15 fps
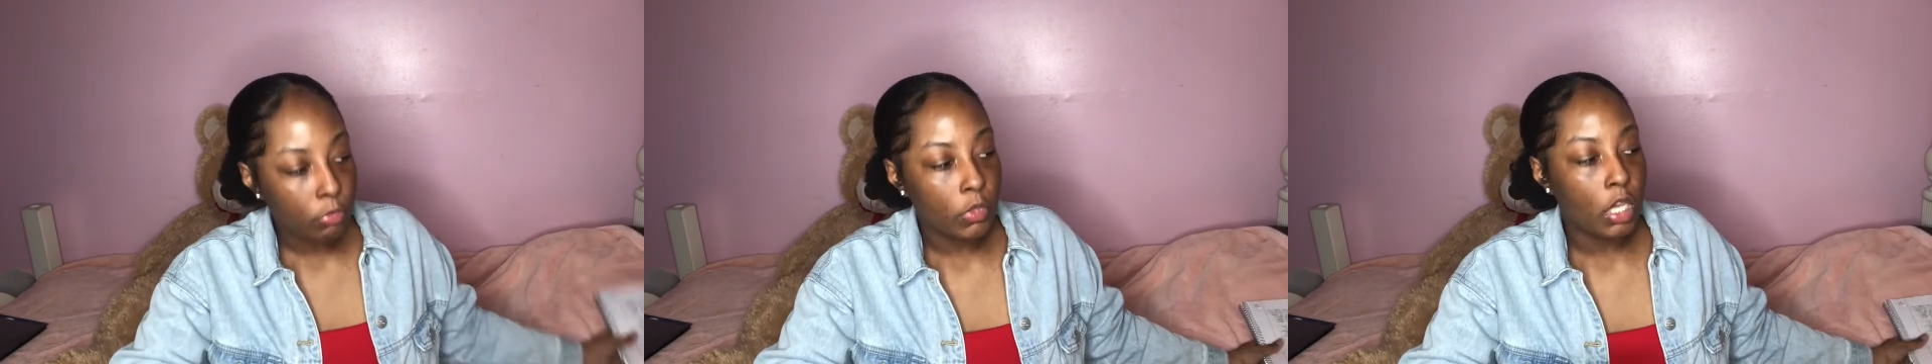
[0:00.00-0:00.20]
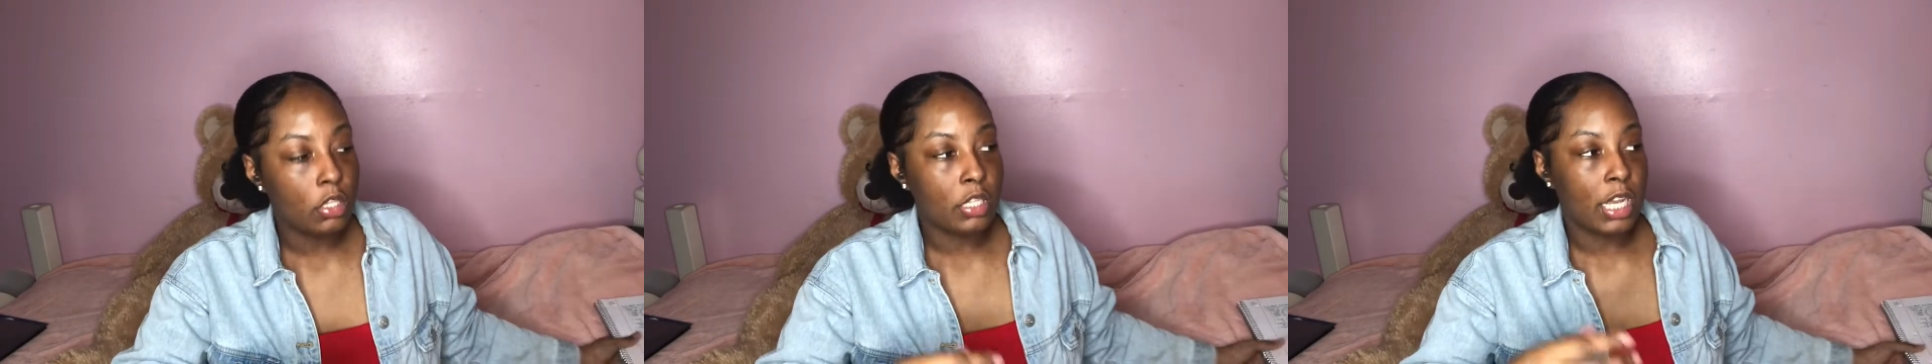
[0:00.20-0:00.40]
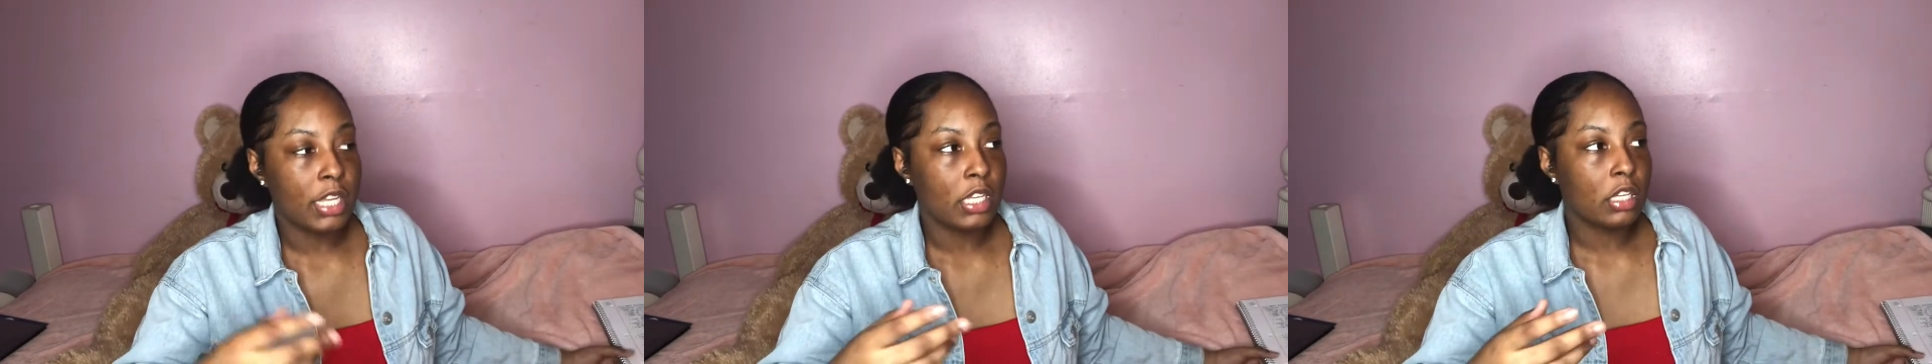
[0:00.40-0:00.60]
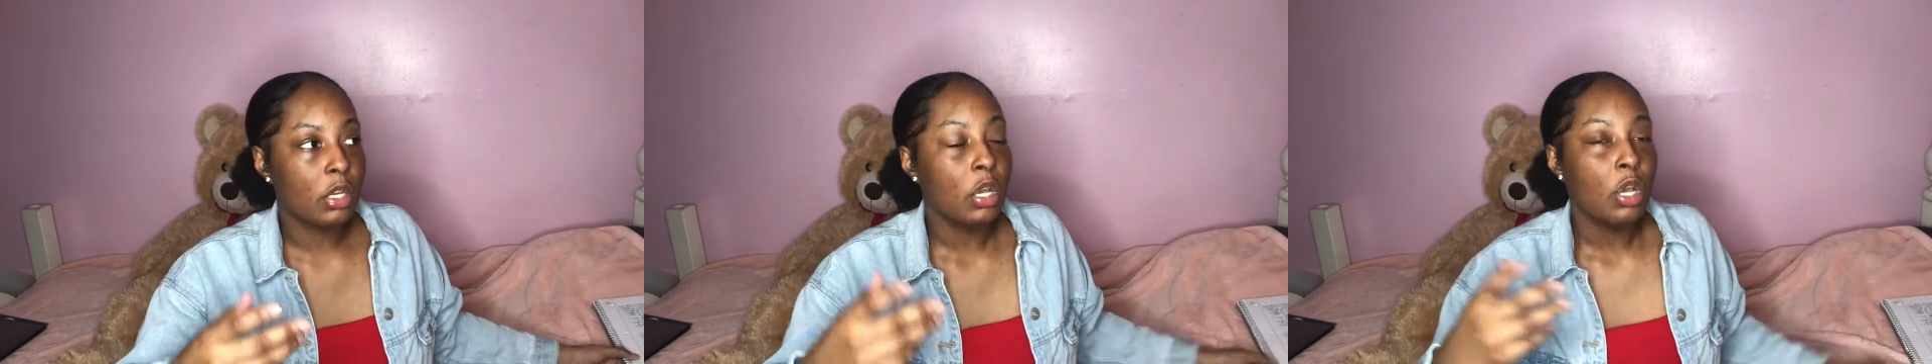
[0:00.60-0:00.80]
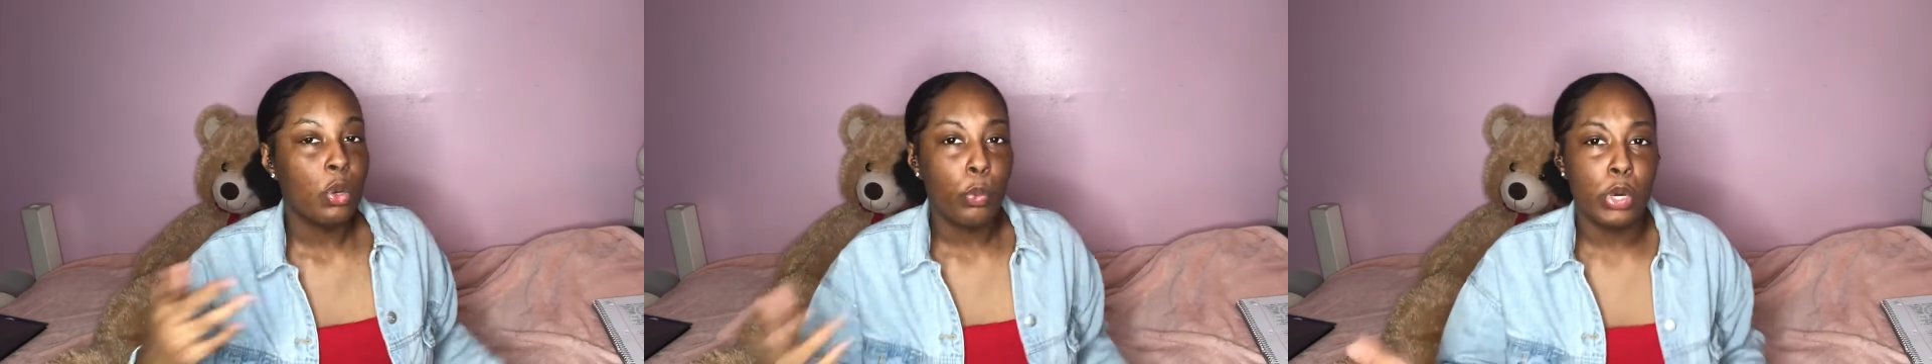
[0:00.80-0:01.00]
like
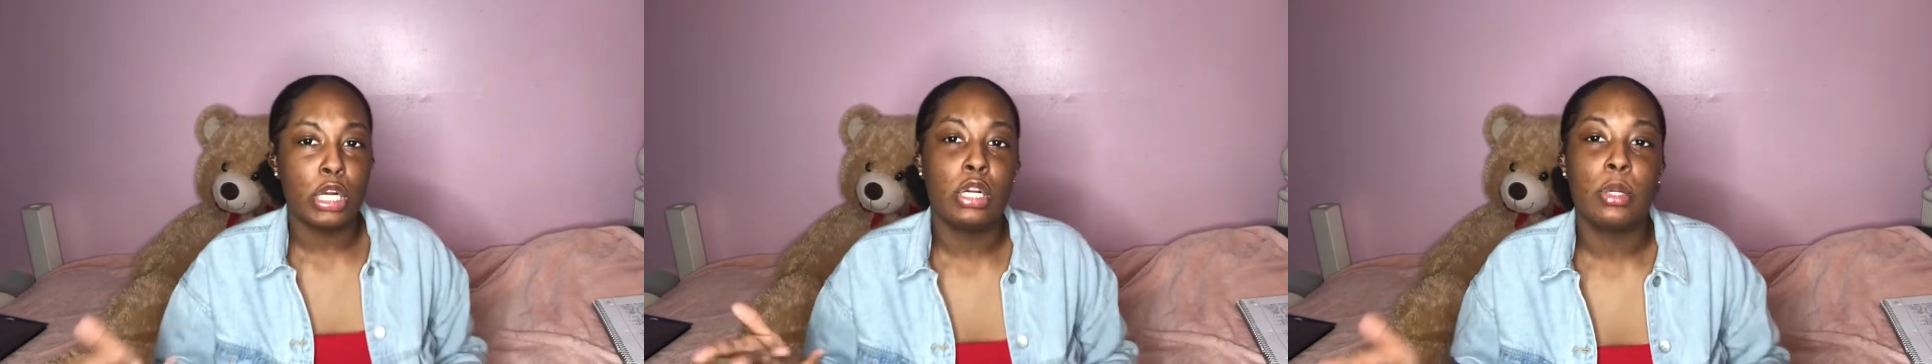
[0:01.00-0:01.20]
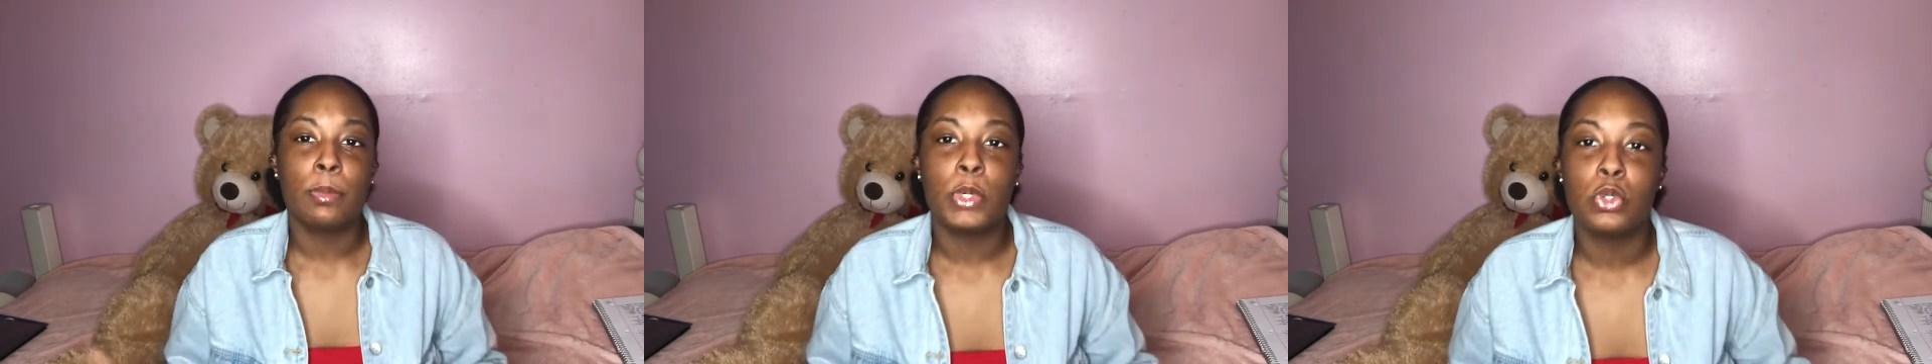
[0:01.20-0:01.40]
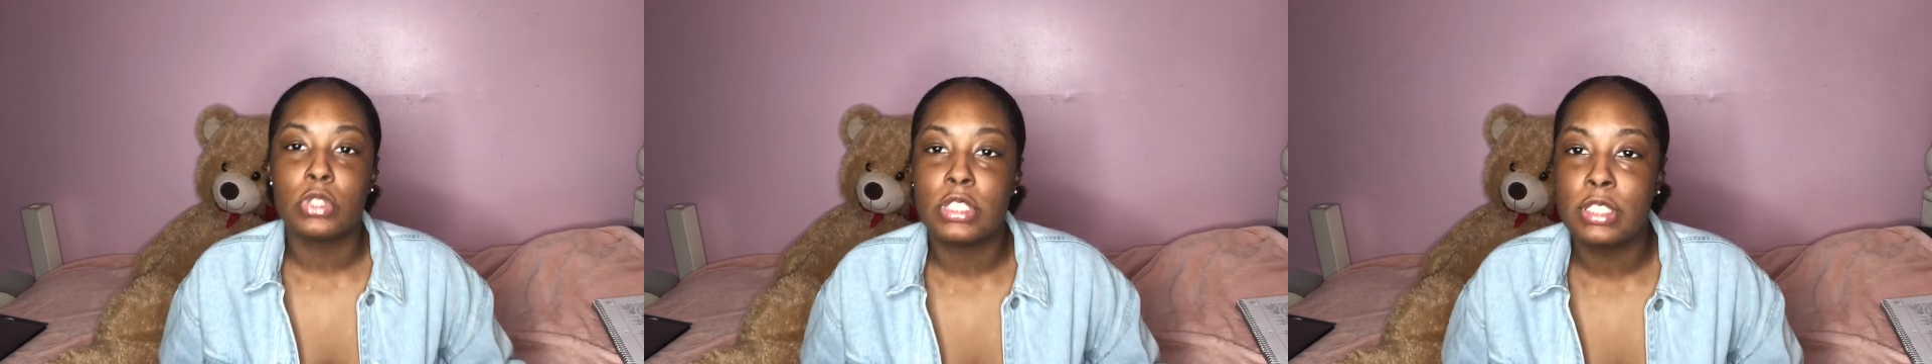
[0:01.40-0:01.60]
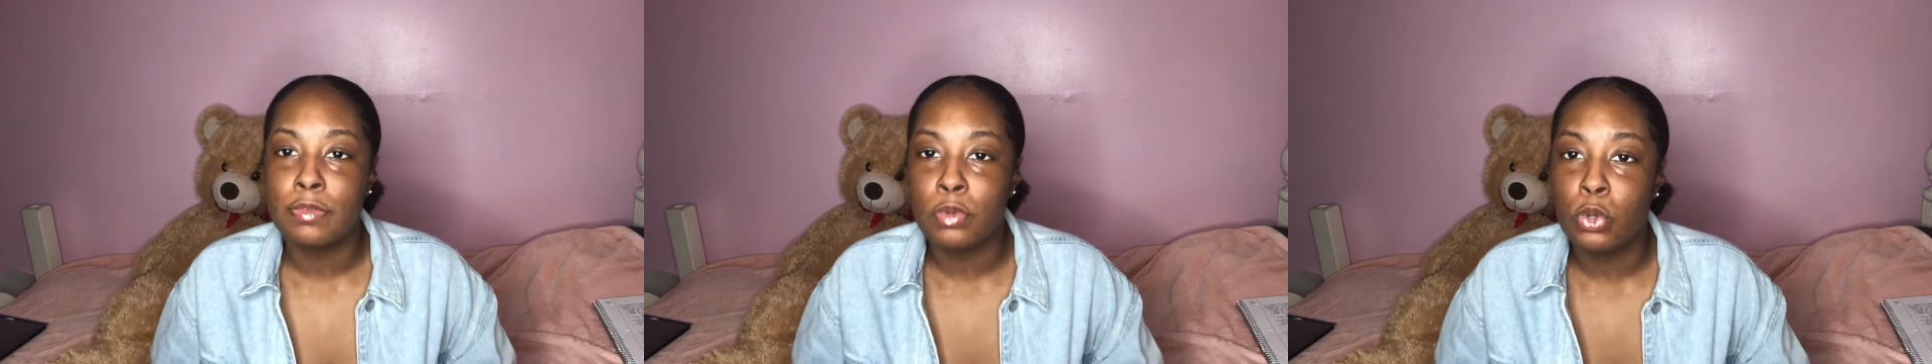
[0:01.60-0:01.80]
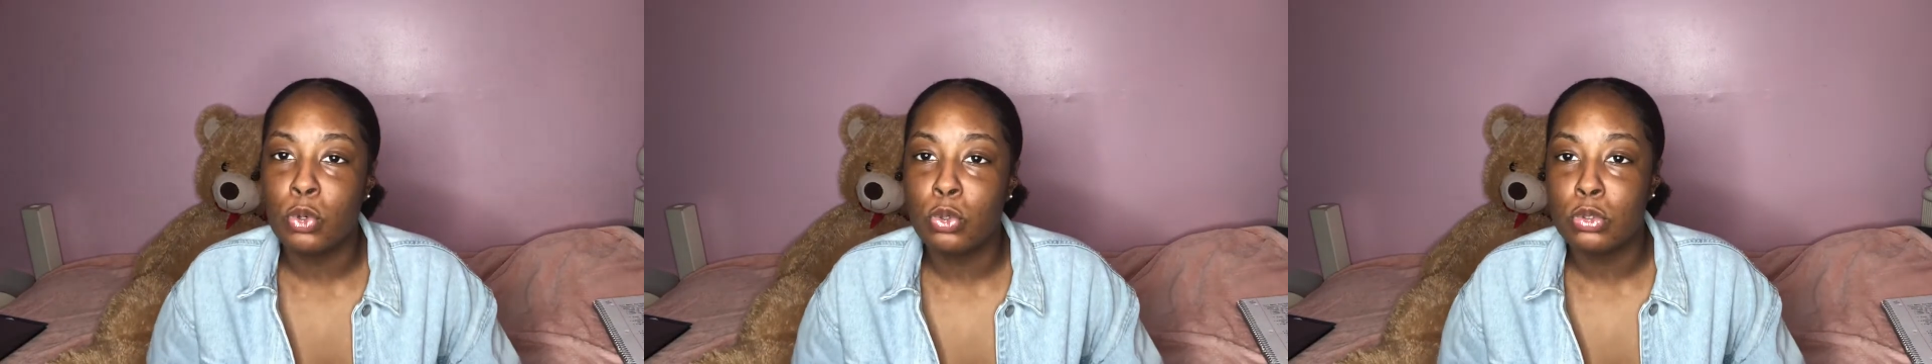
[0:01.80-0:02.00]
one of the most
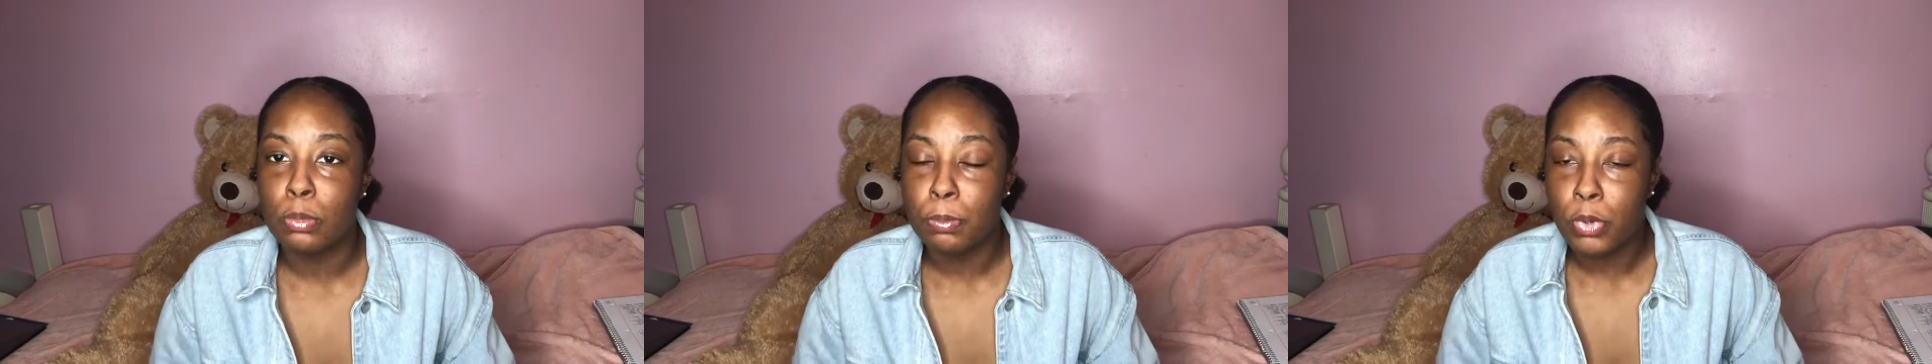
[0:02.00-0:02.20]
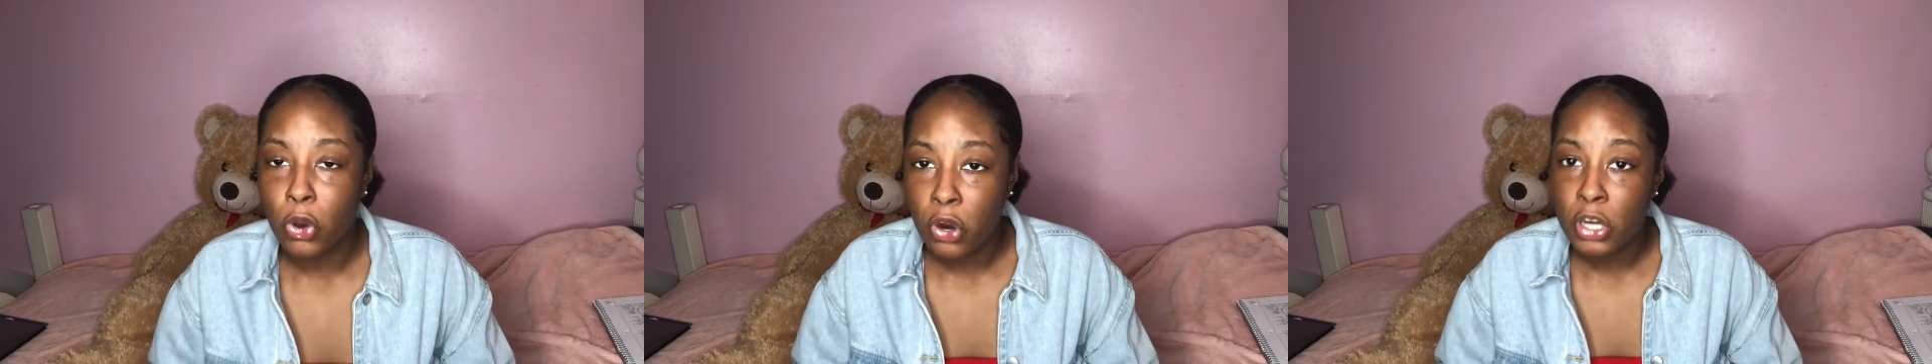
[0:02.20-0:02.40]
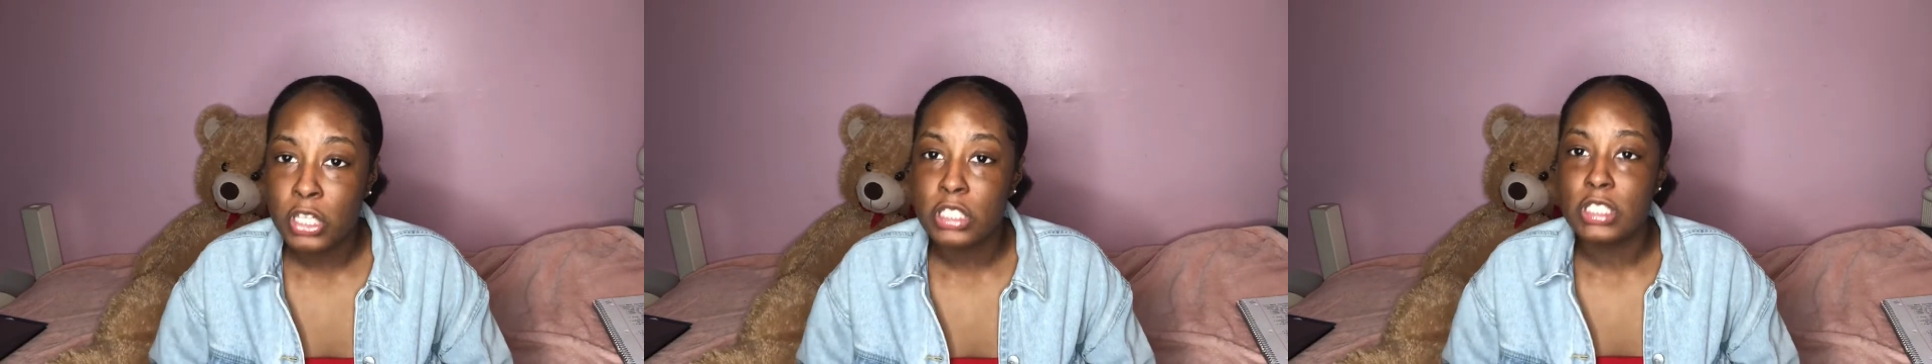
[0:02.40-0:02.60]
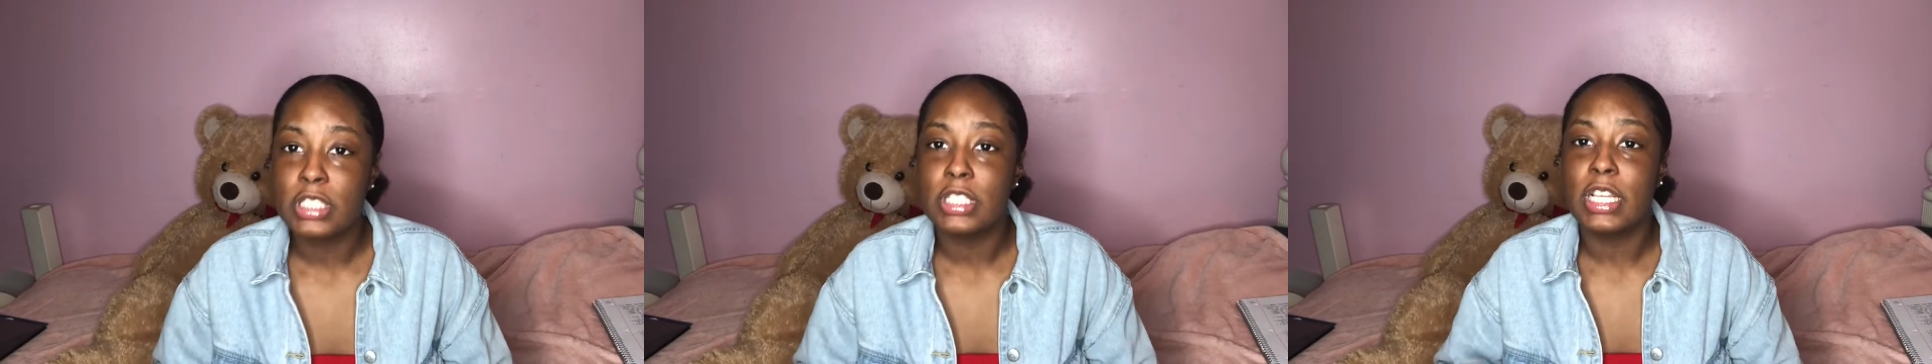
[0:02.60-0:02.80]
difficult parts,